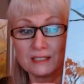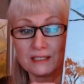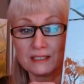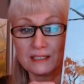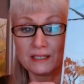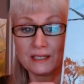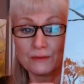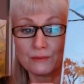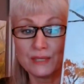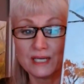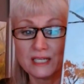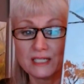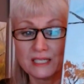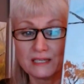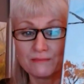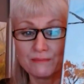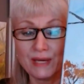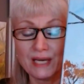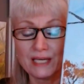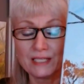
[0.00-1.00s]
you know,
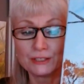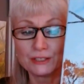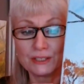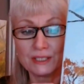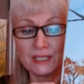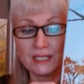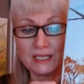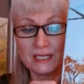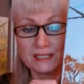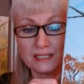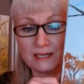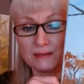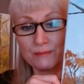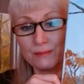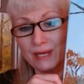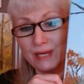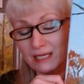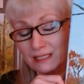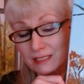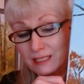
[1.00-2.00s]
waiting patiently to come
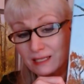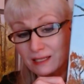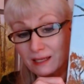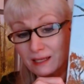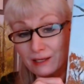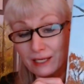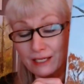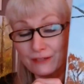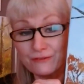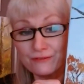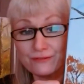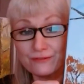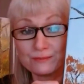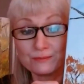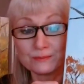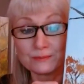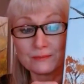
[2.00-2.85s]
back to life,